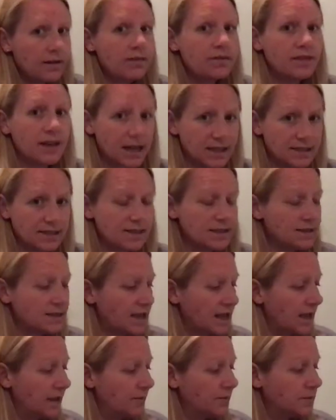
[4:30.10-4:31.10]
That's the
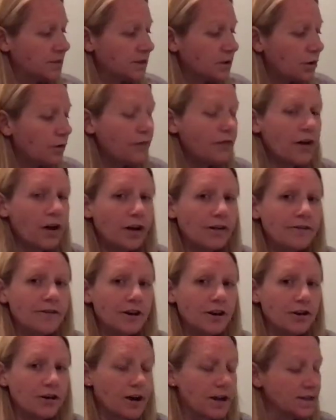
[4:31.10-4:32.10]
same. So far for
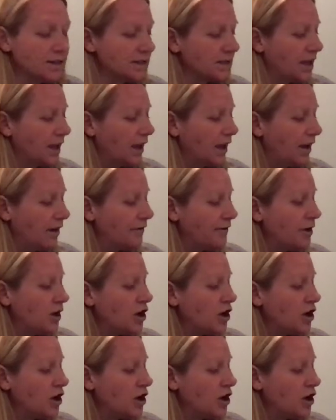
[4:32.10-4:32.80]
crust, I have